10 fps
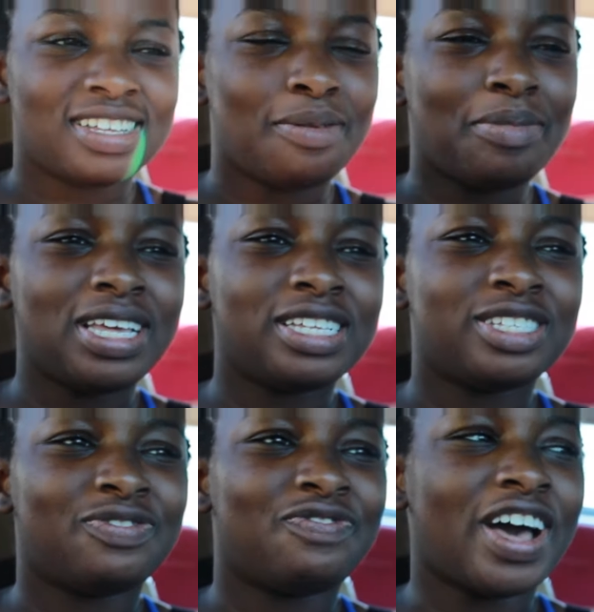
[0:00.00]
It
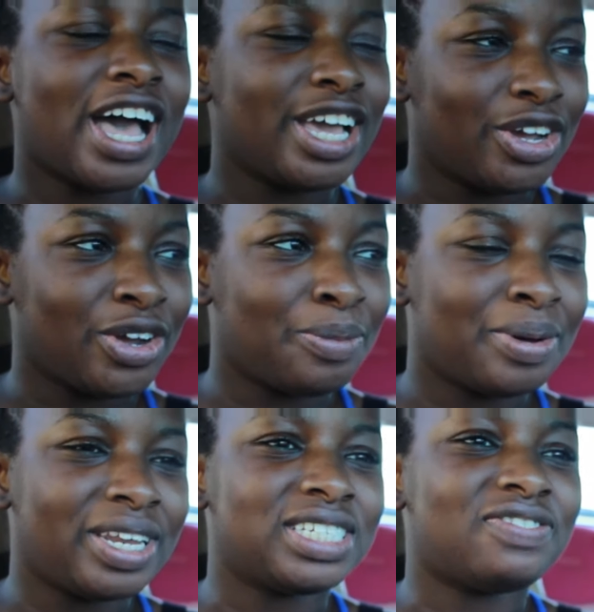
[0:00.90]
means fire,
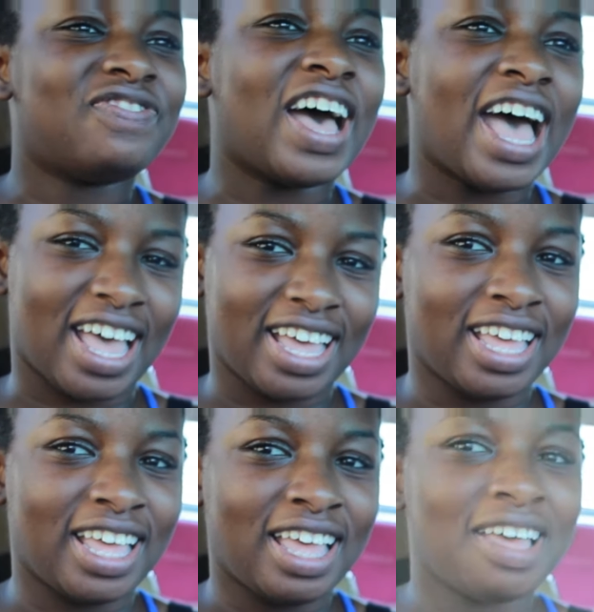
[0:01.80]
but it's fire.
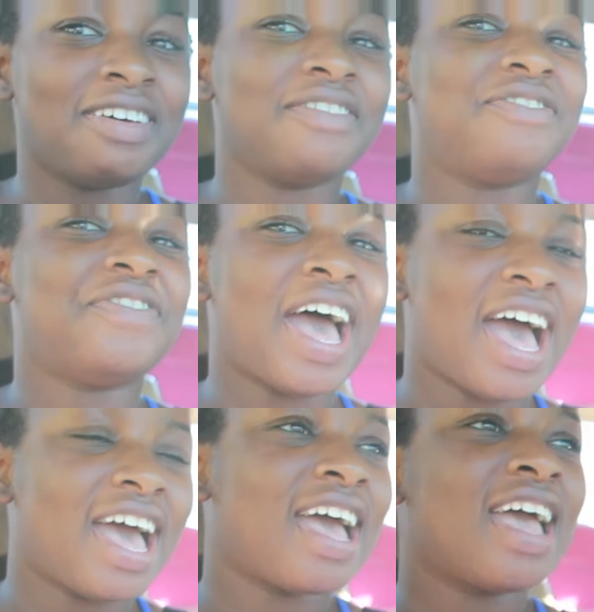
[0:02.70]

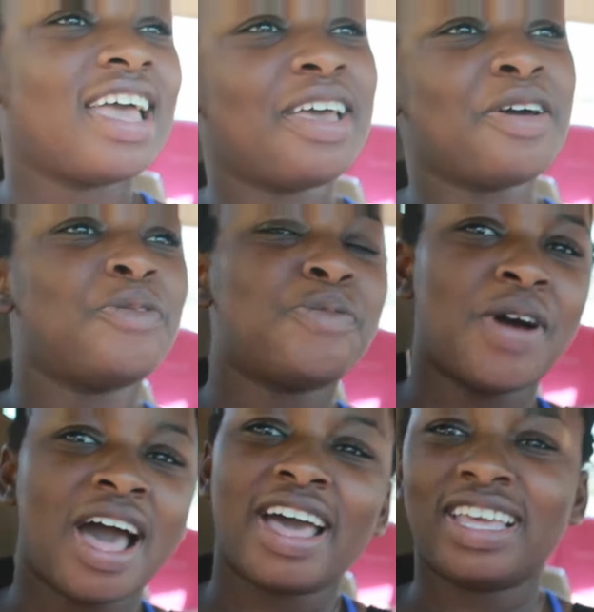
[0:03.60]
Fire.
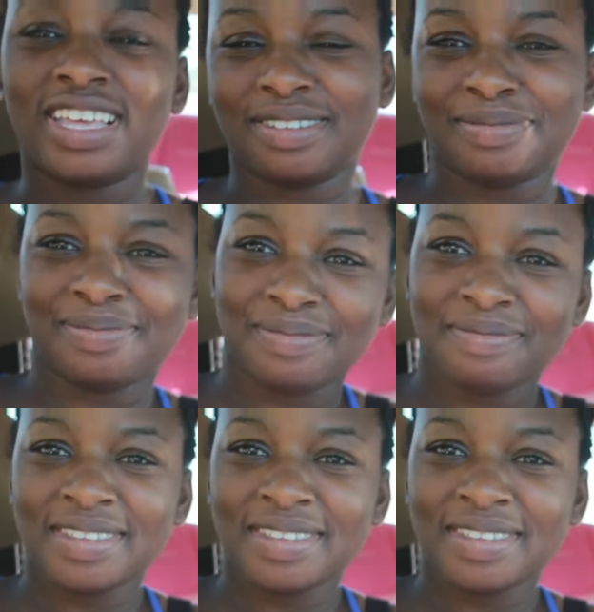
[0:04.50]
F-Y-E. Fire.